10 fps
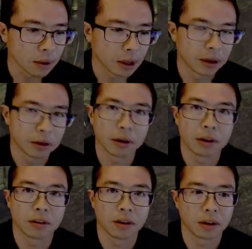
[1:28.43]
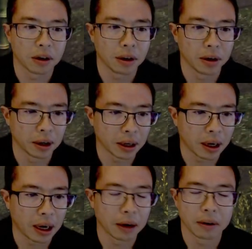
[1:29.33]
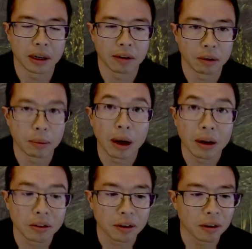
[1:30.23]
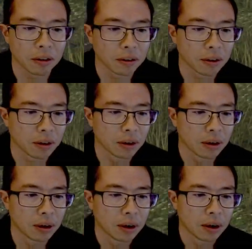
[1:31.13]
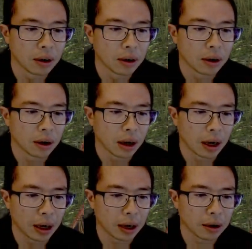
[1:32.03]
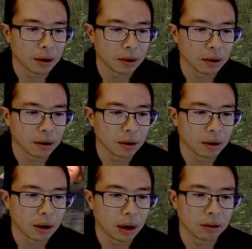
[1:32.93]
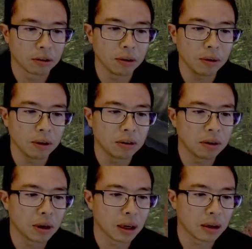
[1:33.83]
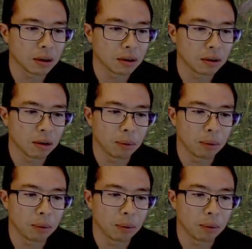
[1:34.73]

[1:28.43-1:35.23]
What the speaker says: And you're going to start killing higher level monsters. And as soon as you get to a